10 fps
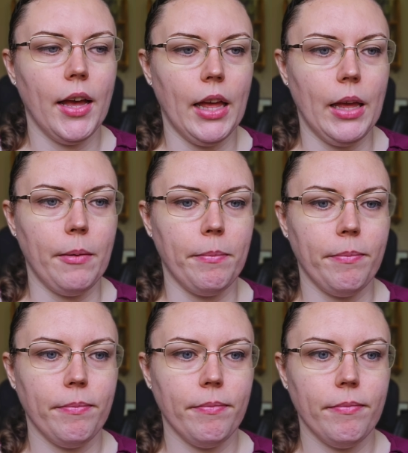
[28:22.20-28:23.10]

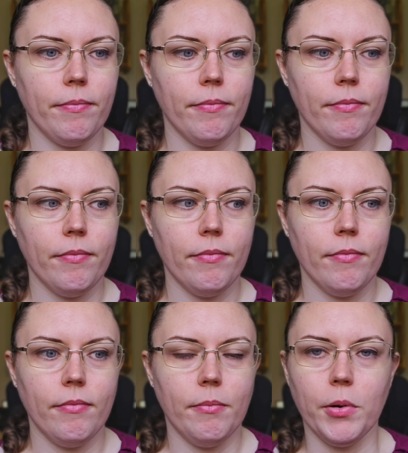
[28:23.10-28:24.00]

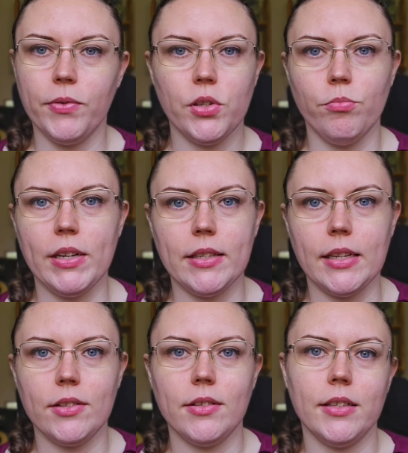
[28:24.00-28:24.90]
but for some reason
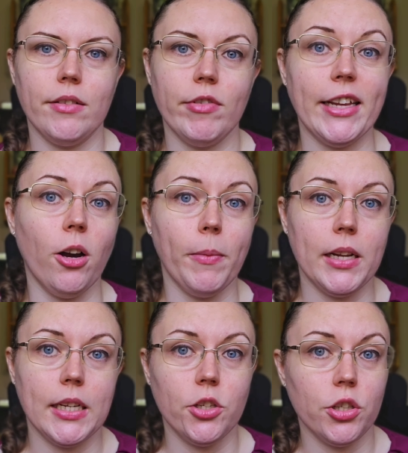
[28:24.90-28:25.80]
it's really got my
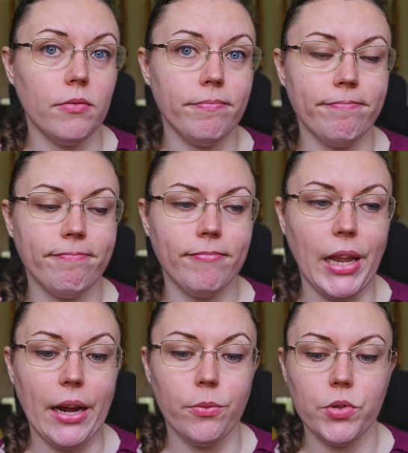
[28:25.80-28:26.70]
attention
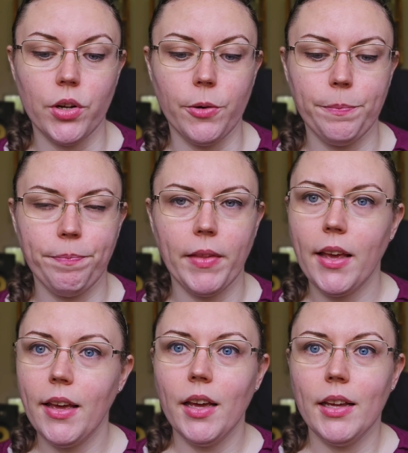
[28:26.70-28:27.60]
now. So
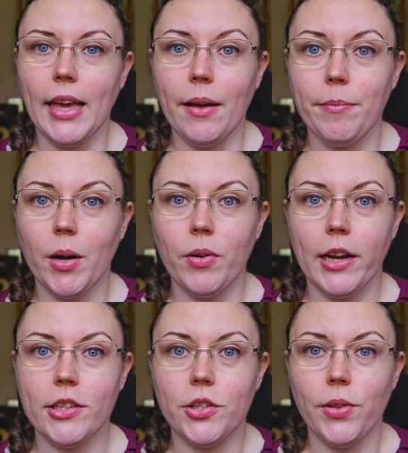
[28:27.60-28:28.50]
yeah, I would
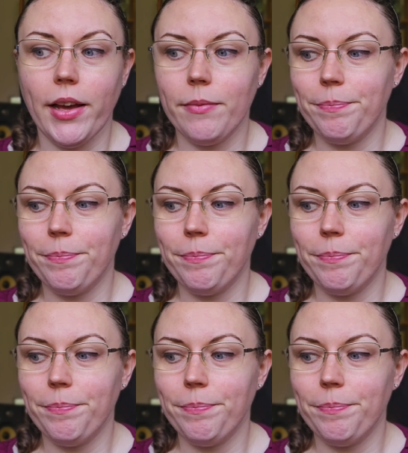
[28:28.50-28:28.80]
like to do that.